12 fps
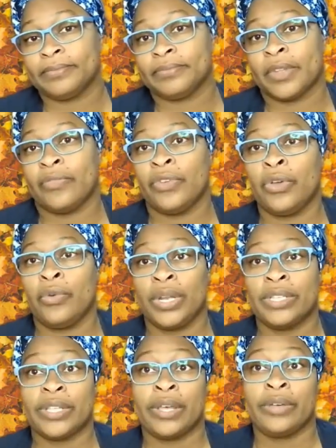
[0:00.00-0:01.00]
if no one
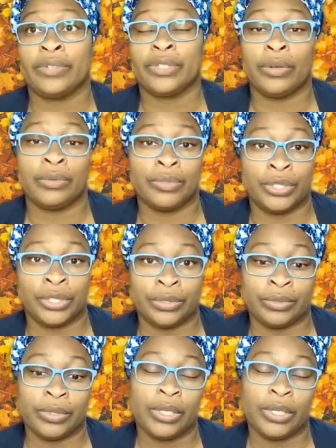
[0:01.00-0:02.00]
has ever told
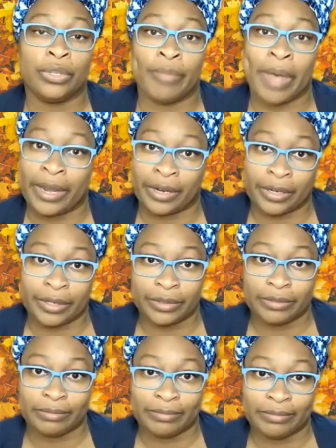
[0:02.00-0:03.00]
you you matter,
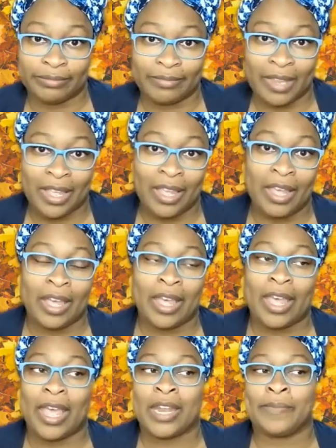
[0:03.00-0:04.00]

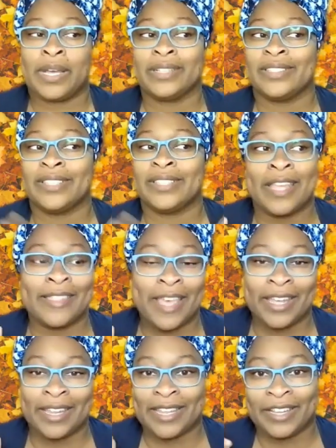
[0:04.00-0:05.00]
and I'm not saying
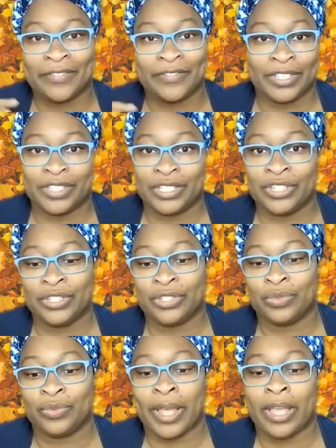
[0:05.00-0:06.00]
that in like a
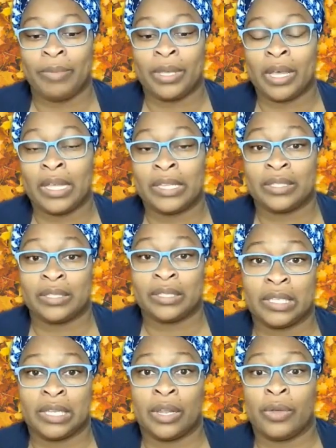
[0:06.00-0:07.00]
facetious way because,
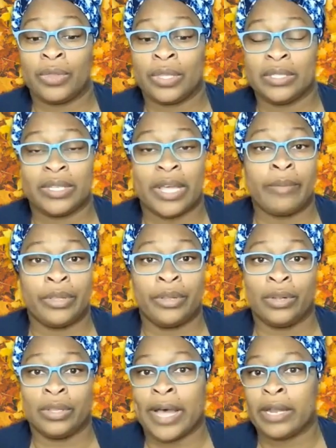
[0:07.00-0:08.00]
you know, this time of year,
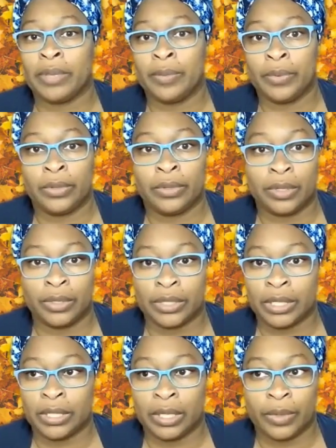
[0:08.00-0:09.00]
a lot of people are
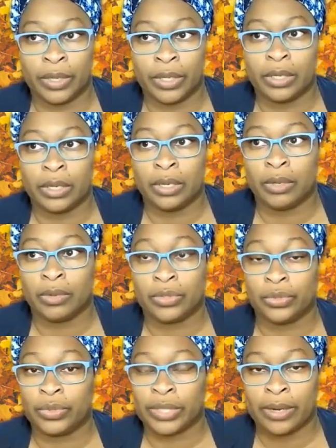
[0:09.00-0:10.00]
dealing with, you know,
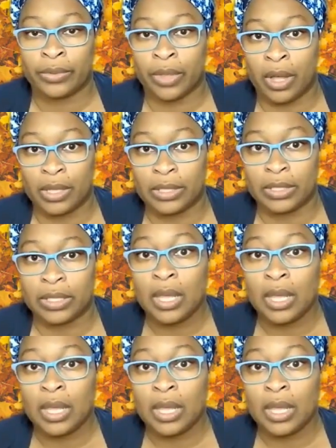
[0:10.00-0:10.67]
suicidal thoughts.